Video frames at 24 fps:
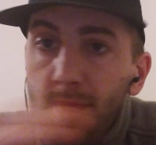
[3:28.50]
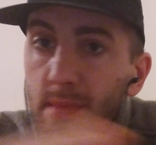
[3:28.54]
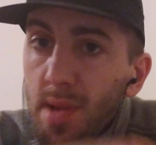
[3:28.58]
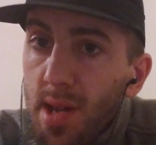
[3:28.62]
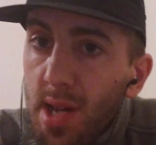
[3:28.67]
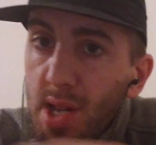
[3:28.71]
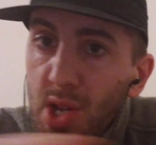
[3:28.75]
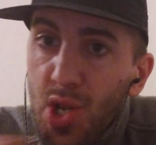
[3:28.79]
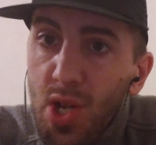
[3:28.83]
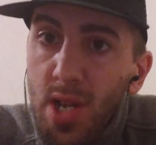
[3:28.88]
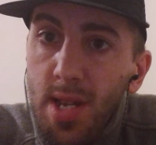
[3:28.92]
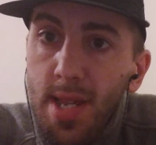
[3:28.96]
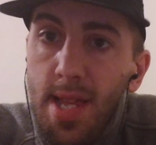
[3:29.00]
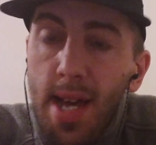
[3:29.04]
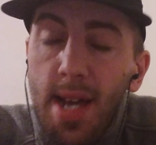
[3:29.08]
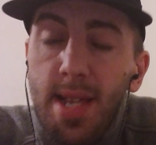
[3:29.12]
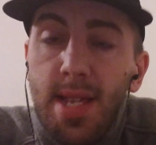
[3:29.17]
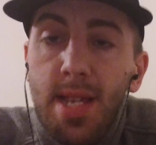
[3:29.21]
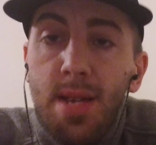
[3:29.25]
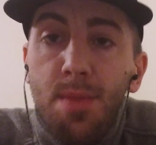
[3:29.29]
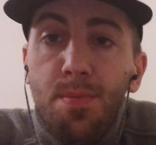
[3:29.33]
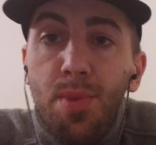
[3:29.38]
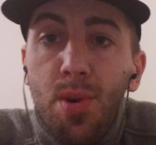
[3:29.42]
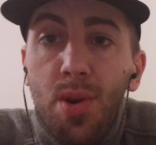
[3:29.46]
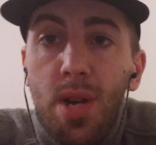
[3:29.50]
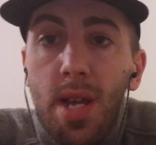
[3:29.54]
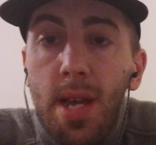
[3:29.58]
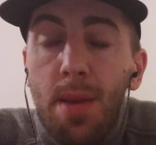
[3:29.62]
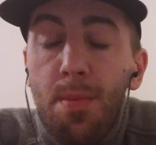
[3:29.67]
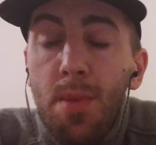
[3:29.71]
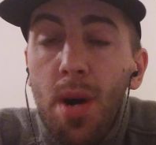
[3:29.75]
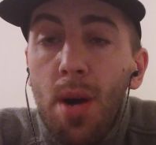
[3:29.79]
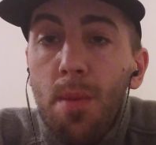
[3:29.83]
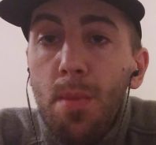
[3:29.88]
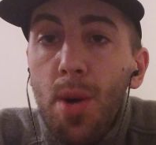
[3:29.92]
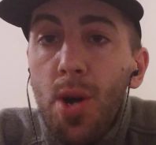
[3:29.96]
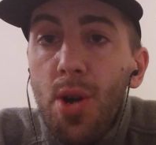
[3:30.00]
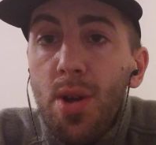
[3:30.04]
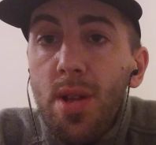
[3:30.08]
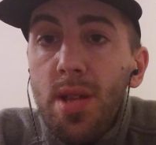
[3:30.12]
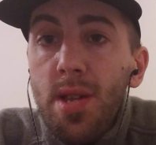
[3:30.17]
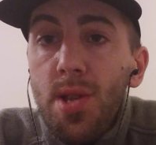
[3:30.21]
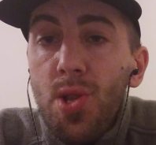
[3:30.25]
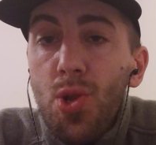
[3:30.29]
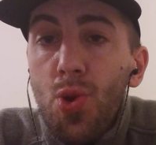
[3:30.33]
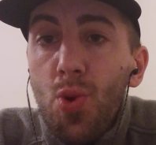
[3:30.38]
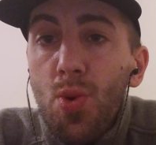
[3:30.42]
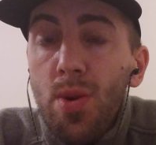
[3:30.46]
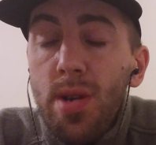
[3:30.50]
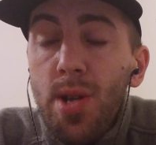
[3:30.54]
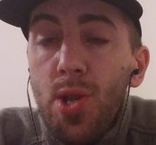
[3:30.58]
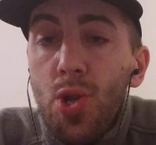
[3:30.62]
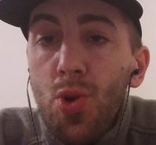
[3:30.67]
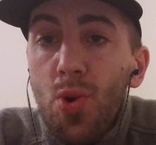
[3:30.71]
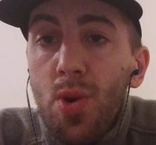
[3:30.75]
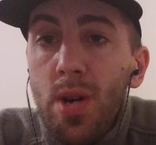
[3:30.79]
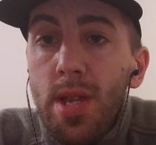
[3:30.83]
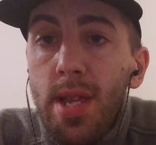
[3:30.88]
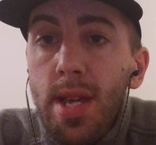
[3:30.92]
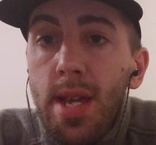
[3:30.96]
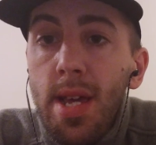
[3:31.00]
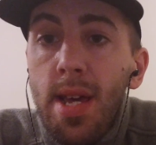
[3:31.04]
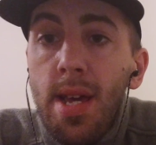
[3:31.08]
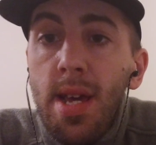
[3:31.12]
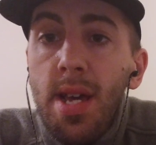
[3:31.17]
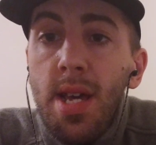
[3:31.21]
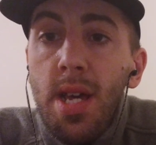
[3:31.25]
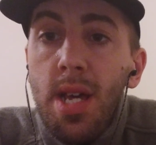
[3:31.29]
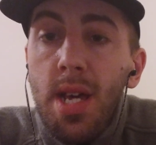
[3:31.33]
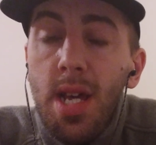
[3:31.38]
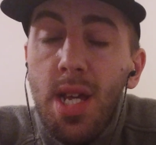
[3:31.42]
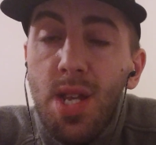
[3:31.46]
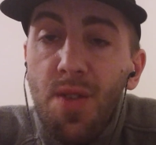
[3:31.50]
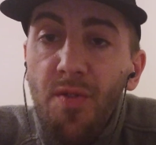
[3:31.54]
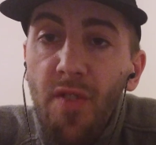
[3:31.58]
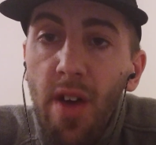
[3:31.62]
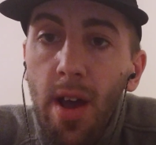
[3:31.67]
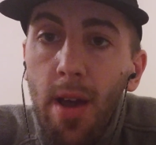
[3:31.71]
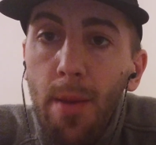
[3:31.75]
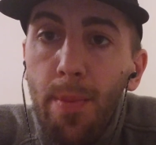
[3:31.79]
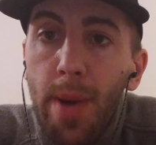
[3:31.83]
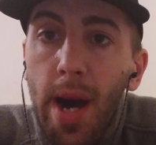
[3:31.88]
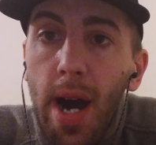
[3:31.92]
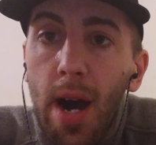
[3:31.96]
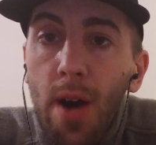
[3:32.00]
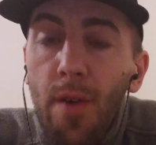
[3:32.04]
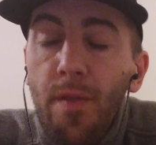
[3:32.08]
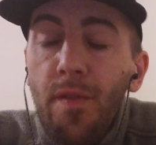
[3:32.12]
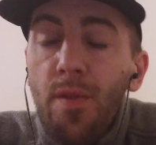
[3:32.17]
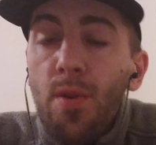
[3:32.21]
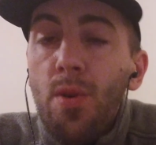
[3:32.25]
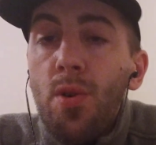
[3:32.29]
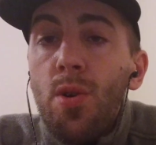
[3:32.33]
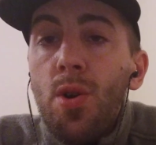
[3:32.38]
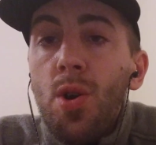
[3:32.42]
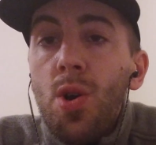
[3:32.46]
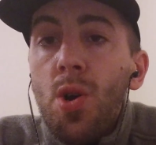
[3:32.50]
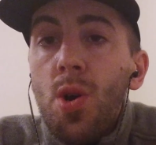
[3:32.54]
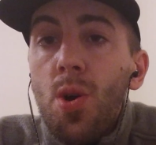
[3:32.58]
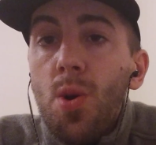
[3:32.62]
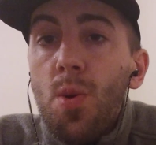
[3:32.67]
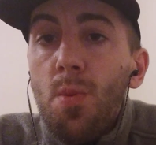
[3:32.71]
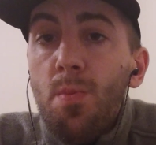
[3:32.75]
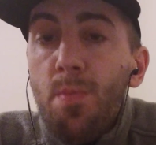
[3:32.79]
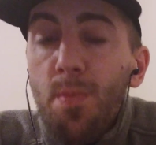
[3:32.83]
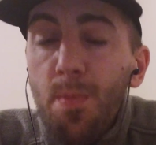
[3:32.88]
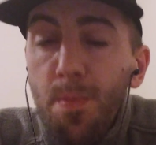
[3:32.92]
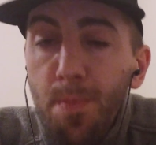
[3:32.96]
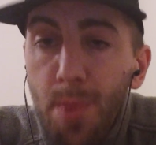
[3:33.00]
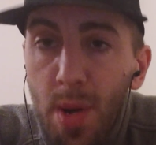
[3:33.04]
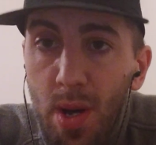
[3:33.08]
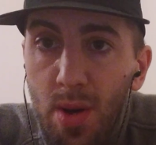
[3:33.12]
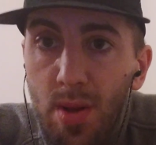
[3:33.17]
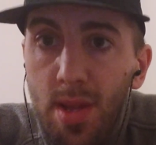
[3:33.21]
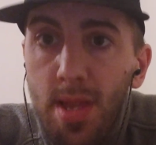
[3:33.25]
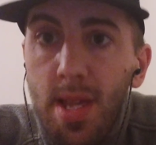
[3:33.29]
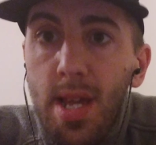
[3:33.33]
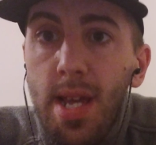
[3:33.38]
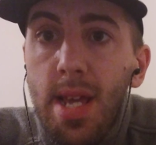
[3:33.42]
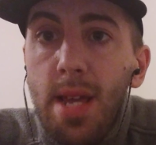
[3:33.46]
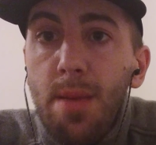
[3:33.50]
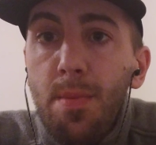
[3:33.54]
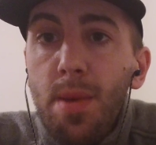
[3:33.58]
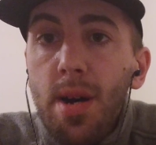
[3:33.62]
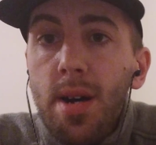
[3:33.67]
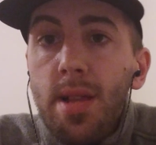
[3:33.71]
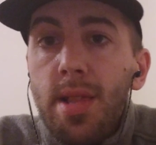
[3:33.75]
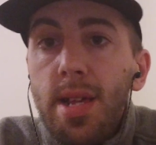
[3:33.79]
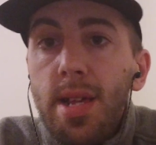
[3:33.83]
It's just that simple. Email marketing in twenty twenty is very powerful. Building an email